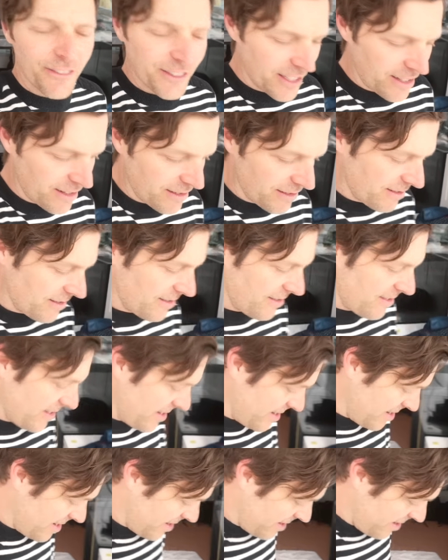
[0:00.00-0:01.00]
So
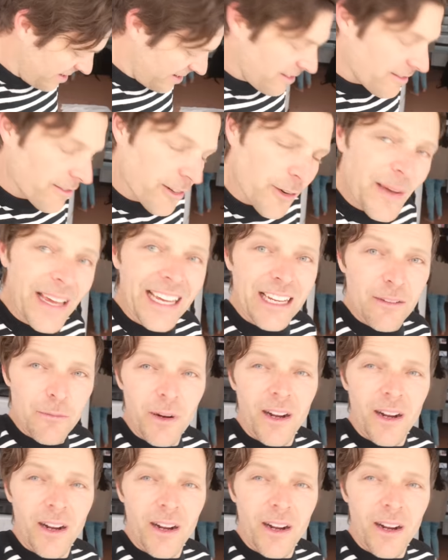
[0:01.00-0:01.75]
we're making